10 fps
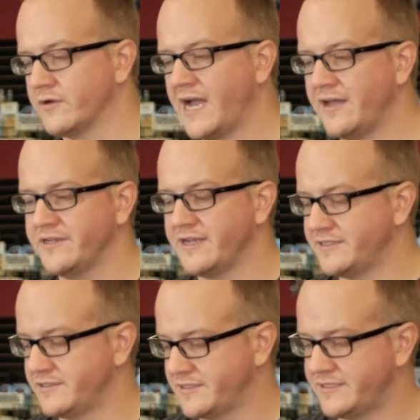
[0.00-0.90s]
roll godly
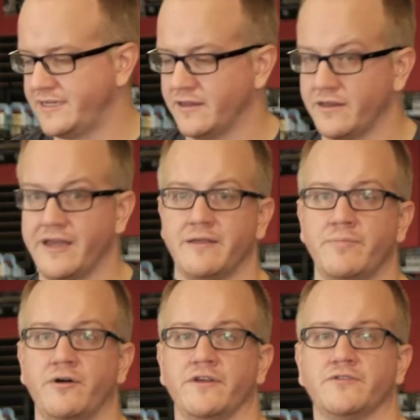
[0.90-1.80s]
dice and succeed on the lightning
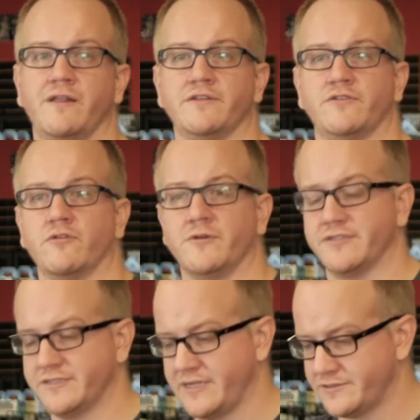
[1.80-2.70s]
bolt as well as the normal
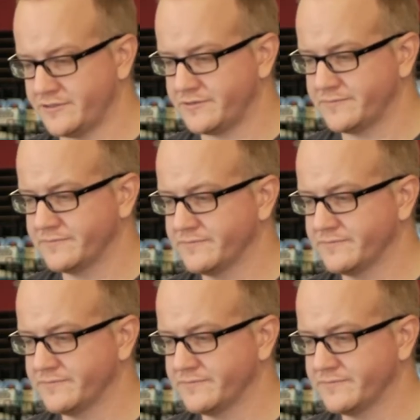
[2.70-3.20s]
successes.